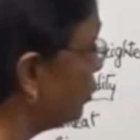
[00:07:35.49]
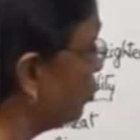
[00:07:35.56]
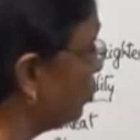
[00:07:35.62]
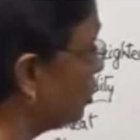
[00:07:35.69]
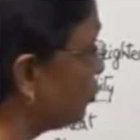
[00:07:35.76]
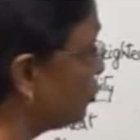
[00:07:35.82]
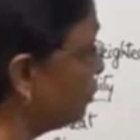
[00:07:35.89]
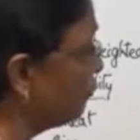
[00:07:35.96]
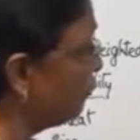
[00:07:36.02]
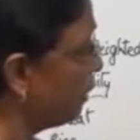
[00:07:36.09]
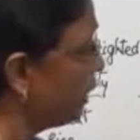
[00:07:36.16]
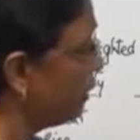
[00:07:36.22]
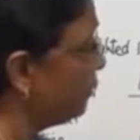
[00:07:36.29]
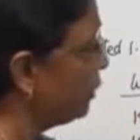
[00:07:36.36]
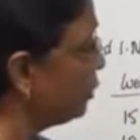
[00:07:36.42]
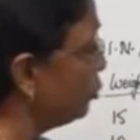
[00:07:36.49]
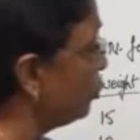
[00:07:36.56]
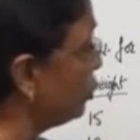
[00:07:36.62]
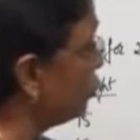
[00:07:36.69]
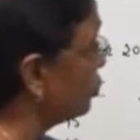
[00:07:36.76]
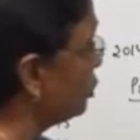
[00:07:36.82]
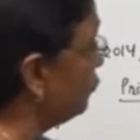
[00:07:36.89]
2005 and
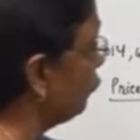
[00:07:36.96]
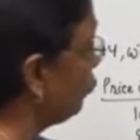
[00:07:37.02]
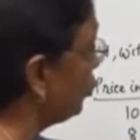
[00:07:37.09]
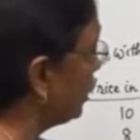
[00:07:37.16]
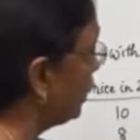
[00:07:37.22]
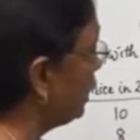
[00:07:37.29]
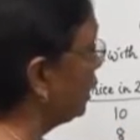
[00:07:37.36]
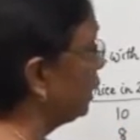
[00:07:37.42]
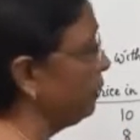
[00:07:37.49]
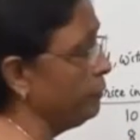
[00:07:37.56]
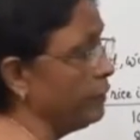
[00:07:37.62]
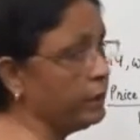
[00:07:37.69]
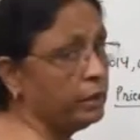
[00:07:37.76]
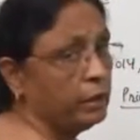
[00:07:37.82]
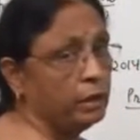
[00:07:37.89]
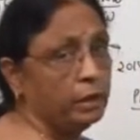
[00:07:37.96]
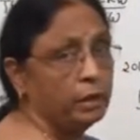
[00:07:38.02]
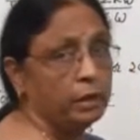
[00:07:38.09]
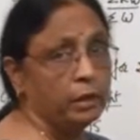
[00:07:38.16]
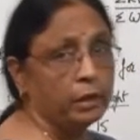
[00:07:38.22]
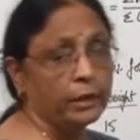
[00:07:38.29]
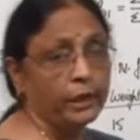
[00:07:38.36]
2014 are given,
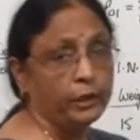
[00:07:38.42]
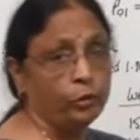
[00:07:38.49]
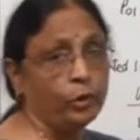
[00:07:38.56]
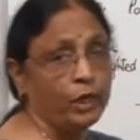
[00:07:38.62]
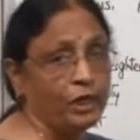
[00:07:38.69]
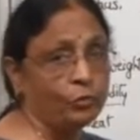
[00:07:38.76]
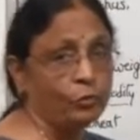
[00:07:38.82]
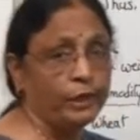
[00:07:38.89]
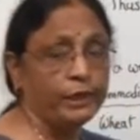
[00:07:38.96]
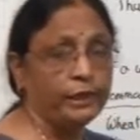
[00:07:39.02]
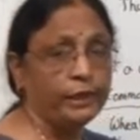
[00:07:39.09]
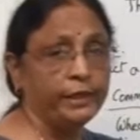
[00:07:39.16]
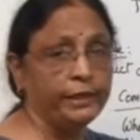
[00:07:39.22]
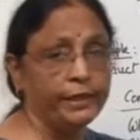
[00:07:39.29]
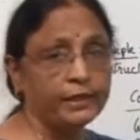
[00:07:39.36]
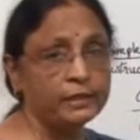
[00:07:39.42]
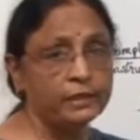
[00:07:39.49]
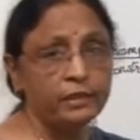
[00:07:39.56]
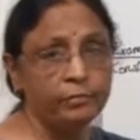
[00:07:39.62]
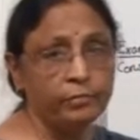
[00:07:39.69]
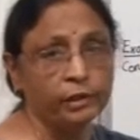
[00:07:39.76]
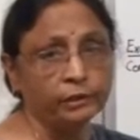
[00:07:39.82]
can you calculate the index
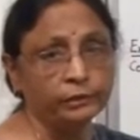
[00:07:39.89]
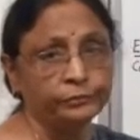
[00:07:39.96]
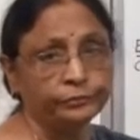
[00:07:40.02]
number?